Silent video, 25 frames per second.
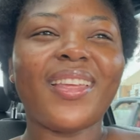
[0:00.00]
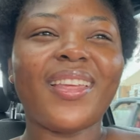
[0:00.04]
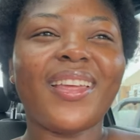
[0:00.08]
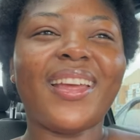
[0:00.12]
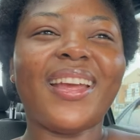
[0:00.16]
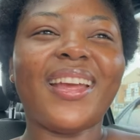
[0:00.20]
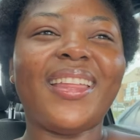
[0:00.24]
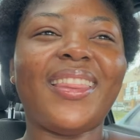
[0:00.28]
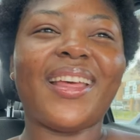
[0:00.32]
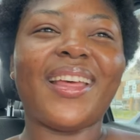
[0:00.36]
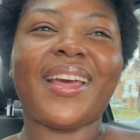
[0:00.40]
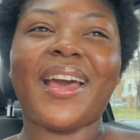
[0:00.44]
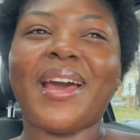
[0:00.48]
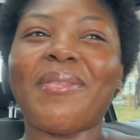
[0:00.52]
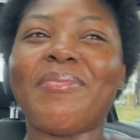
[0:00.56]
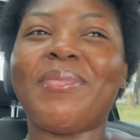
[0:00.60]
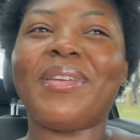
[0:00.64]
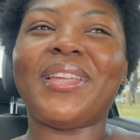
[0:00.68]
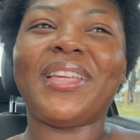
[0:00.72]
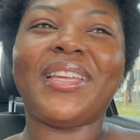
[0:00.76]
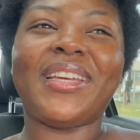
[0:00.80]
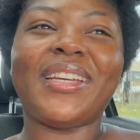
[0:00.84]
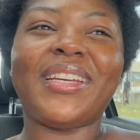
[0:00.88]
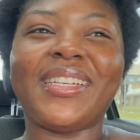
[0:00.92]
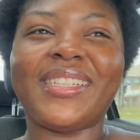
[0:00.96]
in the
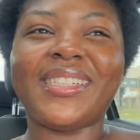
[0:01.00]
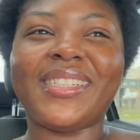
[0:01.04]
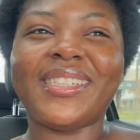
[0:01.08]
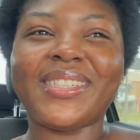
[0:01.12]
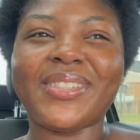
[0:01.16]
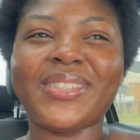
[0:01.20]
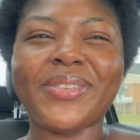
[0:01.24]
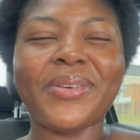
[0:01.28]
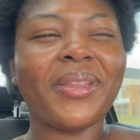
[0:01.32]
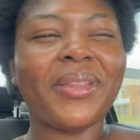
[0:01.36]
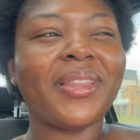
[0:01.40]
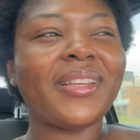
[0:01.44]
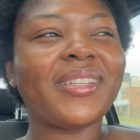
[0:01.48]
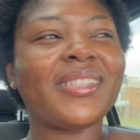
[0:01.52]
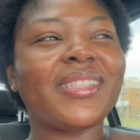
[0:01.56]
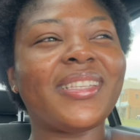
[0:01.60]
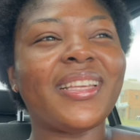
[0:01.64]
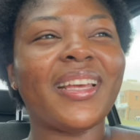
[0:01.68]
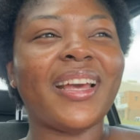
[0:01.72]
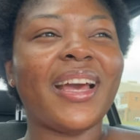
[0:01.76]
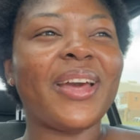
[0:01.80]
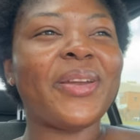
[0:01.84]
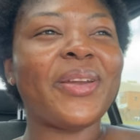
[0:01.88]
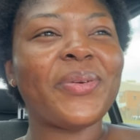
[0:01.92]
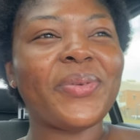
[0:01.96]
coming years or this
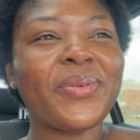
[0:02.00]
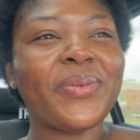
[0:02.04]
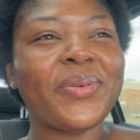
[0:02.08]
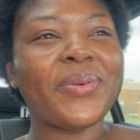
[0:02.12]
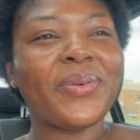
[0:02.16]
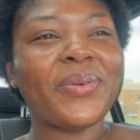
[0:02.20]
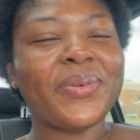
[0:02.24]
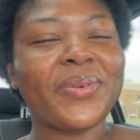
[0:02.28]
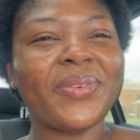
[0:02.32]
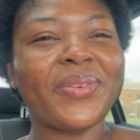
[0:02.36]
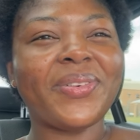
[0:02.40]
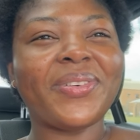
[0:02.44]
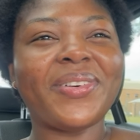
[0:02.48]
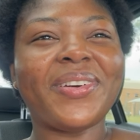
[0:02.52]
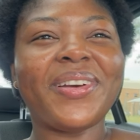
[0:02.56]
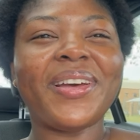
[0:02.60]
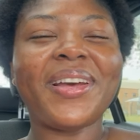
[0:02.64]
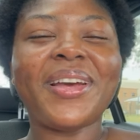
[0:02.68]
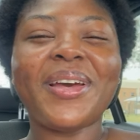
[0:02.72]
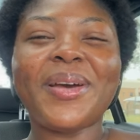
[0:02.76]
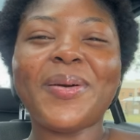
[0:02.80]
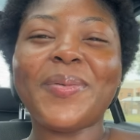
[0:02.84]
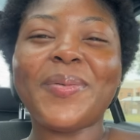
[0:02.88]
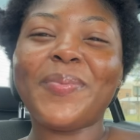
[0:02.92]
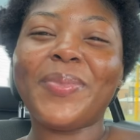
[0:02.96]
year. I don't know,
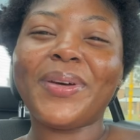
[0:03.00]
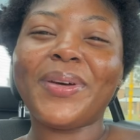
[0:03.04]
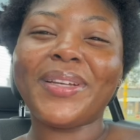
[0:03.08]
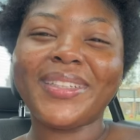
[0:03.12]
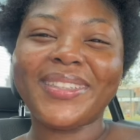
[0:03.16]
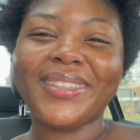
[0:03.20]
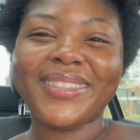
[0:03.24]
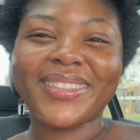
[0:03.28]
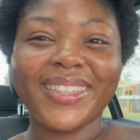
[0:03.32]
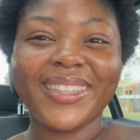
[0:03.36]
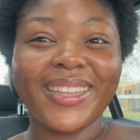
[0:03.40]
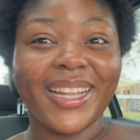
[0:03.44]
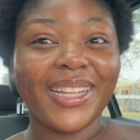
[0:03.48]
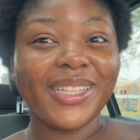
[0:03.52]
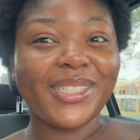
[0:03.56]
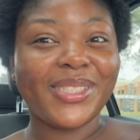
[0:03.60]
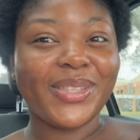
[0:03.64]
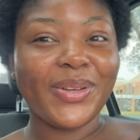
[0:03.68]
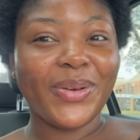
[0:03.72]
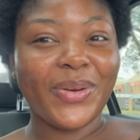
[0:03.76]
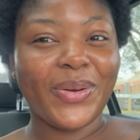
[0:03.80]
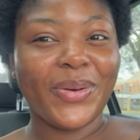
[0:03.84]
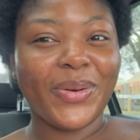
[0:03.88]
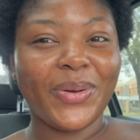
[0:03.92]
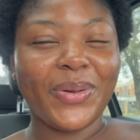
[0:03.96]
but that's
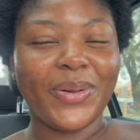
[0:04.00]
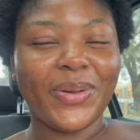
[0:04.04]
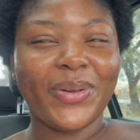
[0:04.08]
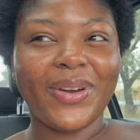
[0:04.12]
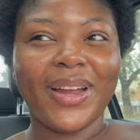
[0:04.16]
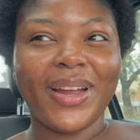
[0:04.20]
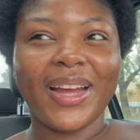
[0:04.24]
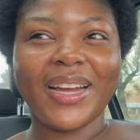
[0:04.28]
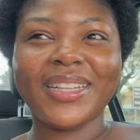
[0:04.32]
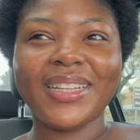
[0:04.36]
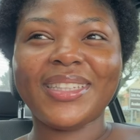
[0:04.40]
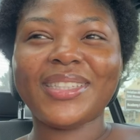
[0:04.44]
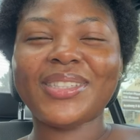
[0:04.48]
the goal, right?